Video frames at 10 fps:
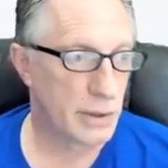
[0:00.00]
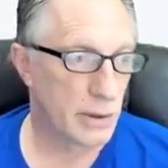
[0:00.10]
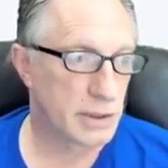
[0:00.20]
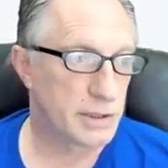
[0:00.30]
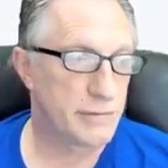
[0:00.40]
in
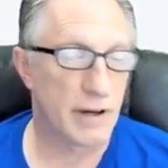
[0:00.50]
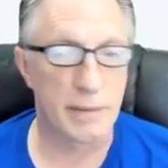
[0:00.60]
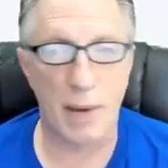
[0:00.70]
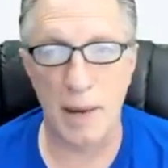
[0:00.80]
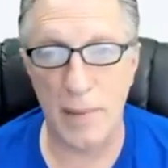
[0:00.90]
order to
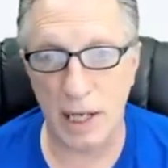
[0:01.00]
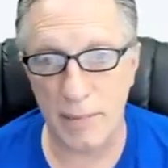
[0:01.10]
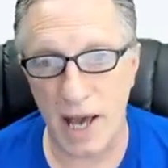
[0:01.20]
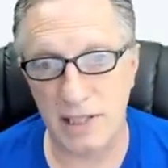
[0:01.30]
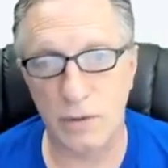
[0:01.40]
fund my
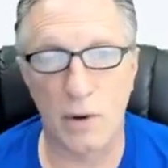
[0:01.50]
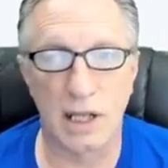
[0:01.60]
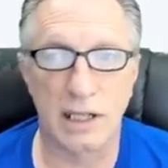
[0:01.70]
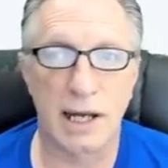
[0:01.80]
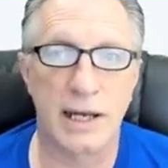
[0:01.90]
MetaMask
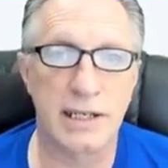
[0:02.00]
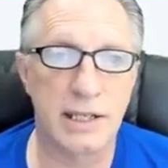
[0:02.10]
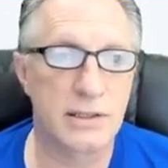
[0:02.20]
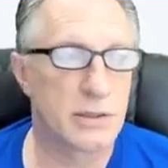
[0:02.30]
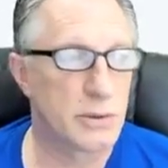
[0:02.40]
wallet, I
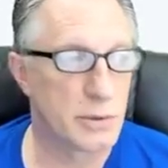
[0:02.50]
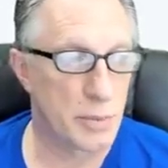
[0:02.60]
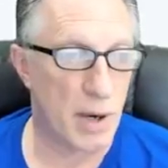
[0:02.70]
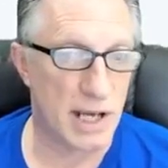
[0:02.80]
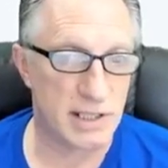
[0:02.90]
need to
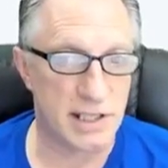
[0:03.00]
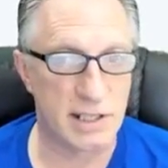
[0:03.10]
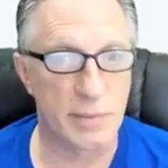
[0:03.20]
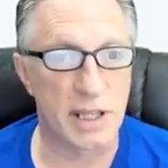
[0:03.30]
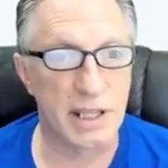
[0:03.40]
deposit
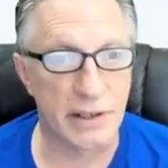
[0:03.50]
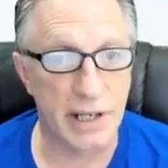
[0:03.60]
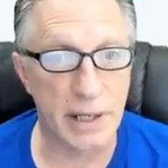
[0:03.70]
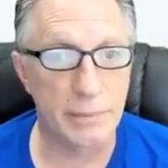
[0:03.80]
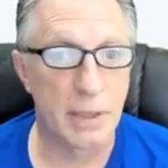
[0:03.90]
some
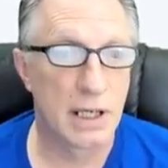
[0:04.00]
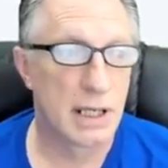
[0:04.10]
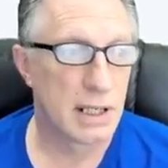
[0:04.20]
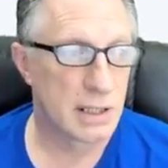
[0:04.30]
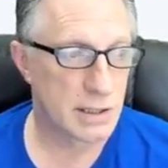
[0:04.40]
Ethereum.
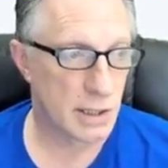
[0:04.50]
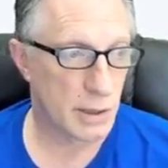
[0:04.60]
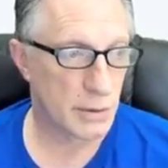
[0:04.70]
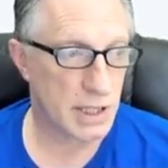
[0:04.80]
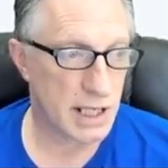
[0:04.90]

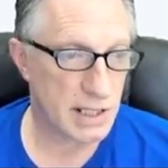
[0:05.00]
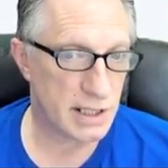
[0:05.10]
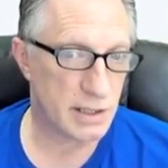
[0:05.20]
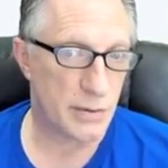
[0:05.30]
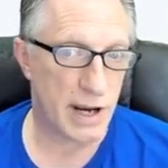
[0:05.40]
So the
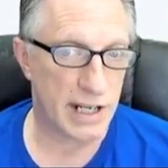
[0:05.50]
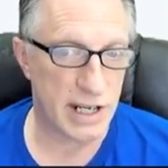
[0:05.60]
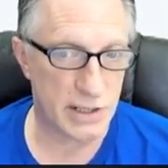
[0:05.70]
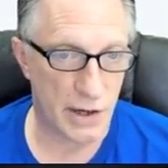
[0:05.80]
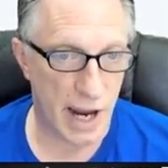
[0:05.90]
easiest way to
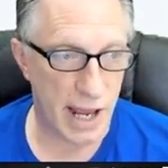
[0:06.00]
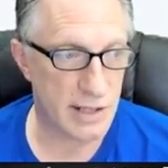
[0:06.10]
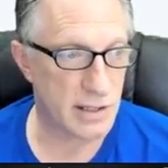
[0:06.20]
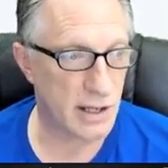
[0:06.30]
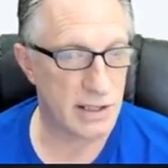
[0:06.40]
get your
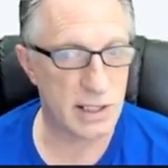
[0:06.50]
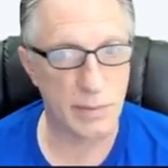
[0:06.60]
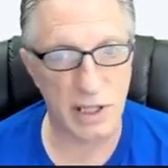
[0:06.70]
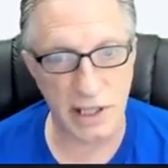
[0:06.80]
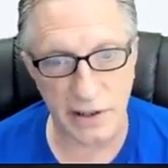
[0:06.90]
hands on
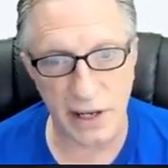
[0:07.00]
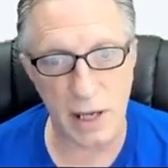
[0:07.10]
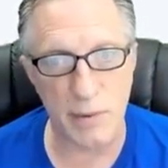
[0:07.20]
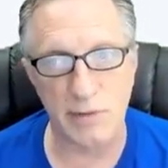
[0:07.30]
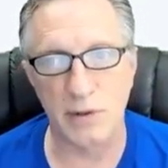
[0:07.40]
some
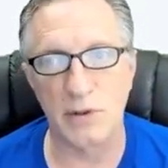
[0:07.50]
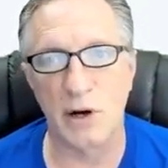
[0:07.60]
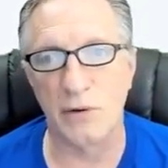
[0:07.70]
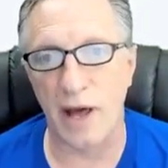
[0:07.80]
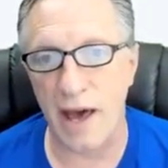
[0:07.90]
Ethereum, if you
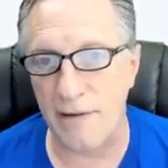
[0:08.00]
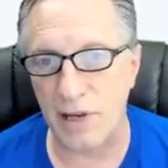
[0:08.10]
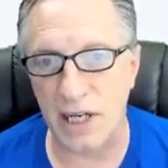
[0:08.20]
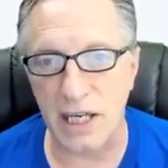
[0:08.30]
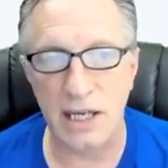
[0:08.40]
don't have
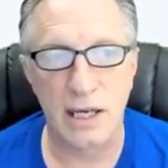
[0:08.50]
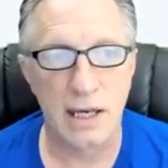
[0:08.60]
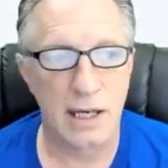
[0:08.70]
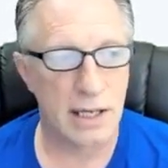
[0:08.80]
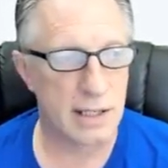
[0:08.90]
any,
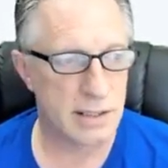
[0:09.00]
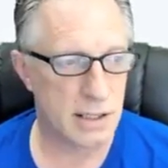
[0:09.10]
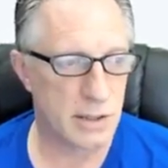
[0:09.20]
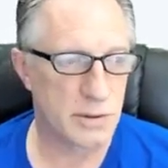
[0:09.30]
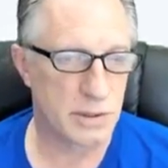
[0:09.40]
is
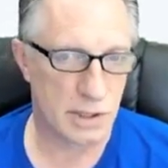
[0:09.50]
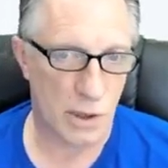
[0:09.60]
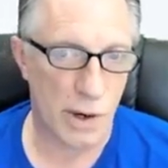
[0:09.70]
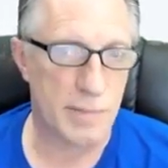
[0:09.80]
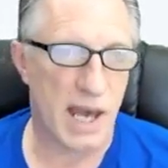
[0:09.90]
to use
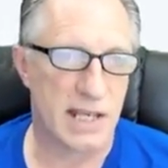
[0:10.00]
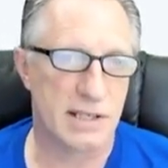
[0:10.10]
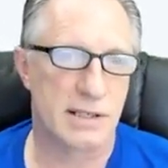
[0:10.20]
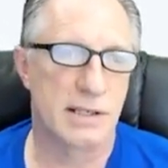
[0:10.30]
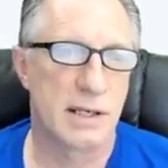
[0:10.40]

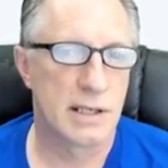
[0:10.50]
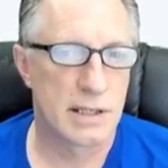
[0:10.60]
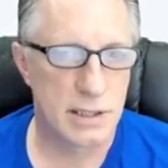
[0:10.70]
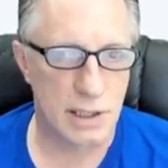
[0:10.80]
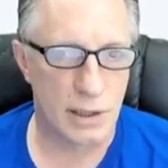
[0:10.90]
Coinbase.
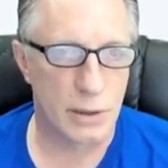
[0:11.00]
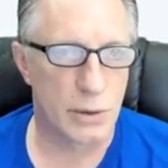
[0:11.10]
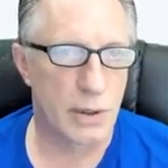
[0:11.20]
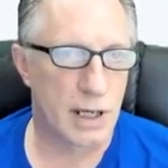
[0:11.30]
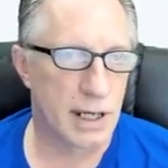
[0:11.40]

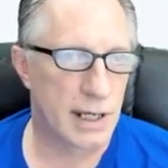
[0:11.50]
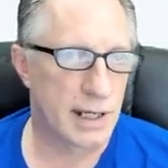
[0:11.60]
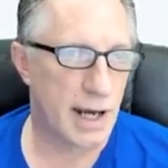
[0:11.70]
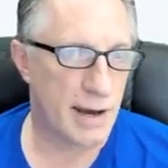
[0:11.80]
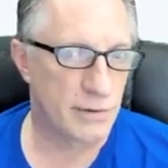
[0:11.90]
So
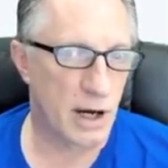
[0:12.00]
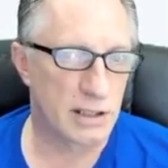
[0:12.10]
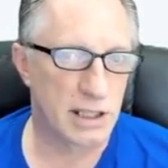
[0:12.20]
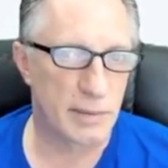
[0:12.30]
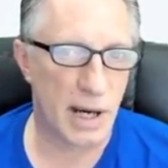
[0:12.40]
I've
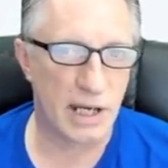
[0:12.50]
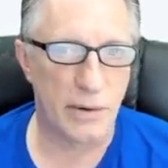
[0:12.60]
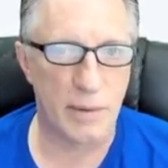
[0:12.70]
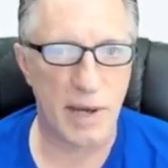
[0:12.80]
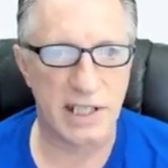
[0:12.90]
logged into my
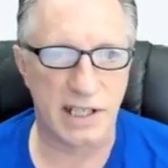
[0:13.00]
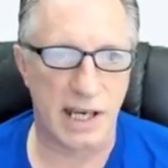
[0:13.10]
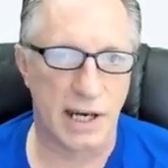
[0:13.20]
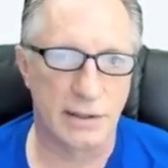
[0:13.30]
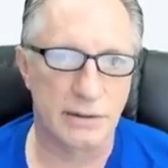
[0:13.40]
Coinbase
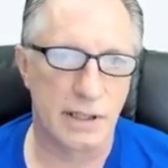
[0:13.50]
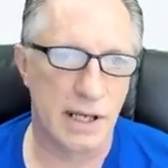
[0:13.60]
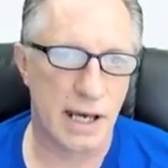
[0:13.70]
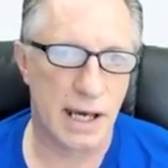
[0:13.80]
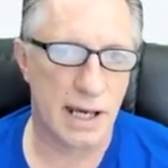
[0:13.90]
account,
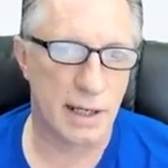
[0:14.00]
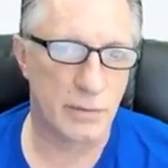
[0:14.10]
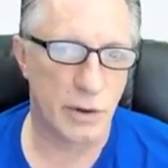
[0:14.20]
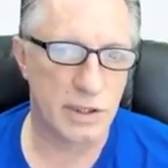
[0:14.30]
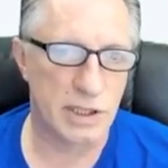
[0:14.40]
and I'm
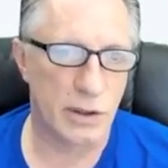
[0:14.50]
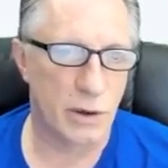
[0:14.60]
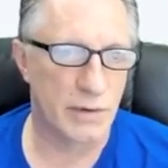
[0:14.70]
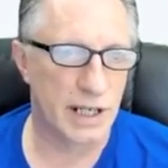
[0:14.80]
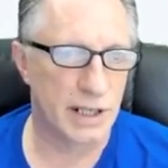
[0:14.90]
going to go
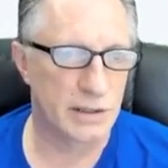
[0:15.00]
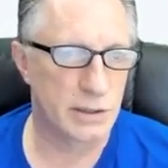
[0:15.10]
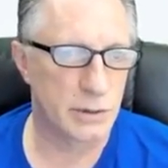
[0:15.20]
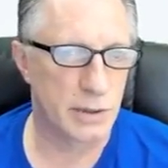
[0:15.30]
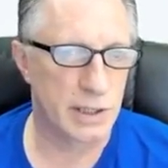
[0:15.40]
over here
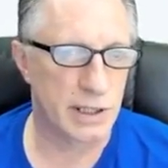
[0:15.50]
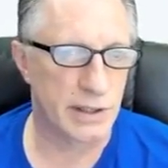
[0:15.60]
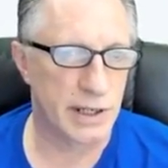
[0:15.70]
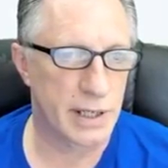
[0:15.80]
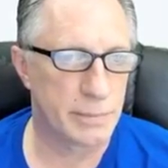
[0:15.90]
to
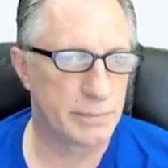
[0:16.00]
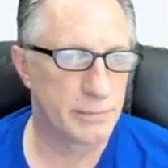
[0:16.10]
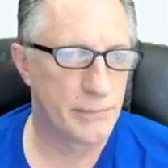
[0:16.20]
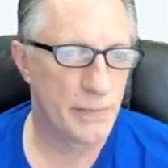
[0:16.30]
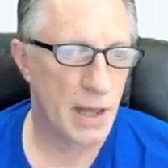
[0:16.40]
Ethereum.
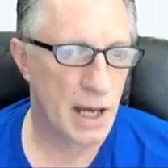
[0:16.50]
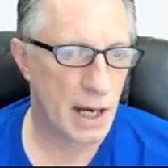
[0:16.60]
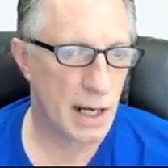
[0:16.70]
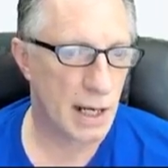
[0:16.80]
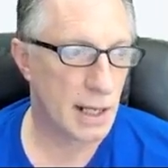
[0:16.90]

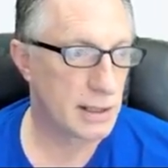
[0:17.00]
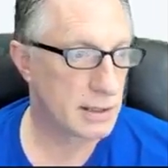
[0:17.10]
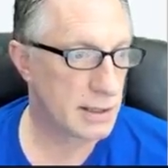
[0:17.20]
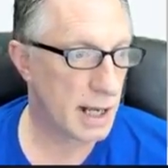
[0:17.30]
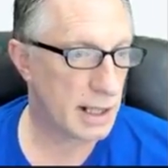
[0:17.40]

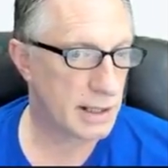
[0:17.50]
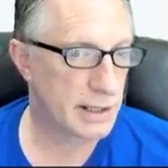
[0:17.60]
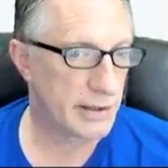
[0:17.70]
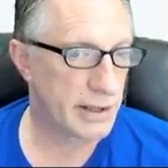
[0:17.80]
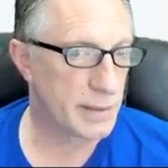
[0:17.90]
Not
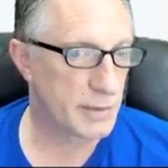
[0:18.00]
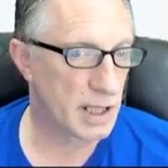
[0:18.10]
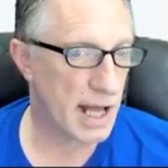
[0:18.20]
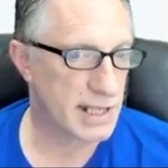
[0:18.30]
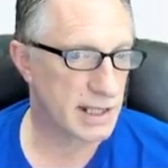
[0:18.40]
Ethereum
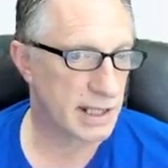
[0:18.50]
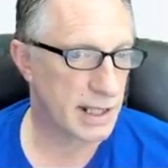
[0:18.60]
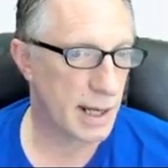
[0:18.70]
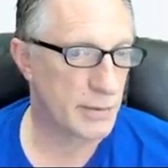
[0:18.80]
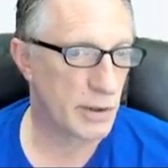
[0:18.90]
Classic.
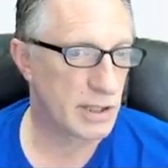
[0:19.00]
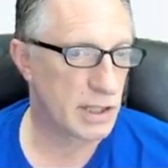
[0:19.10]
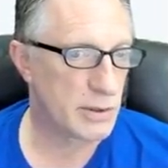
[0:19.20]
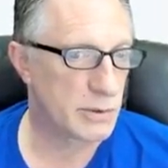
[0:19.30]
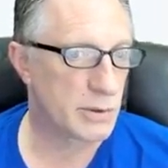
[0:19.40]
I'm going to
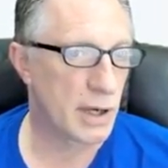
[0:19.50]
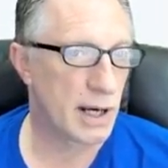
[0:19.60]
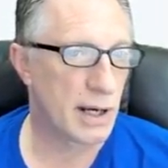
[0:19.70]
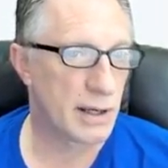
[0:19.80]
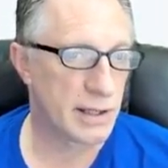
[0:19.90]
use
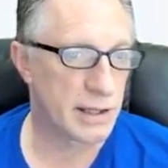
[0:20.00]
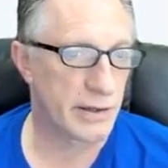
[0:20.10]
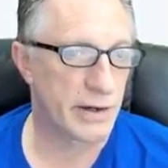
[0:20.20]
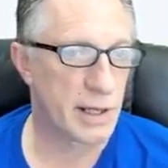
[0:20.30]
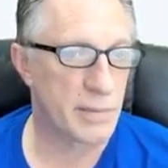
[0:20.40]

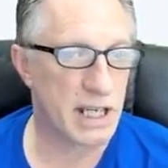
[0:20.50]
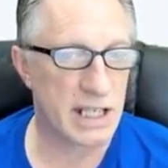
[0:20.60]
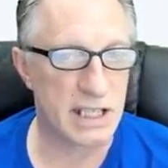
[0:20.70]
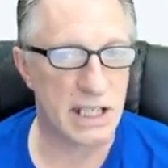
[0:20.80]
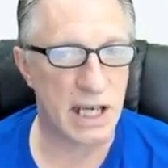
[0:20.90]
Ethereum,
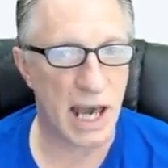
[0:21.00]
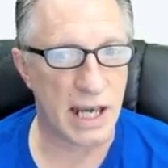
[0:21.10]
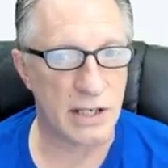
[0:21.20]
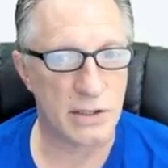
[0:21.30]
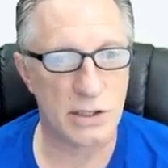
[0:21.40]

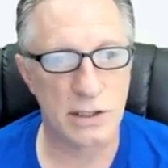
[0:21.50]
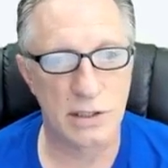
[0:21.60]
ETH.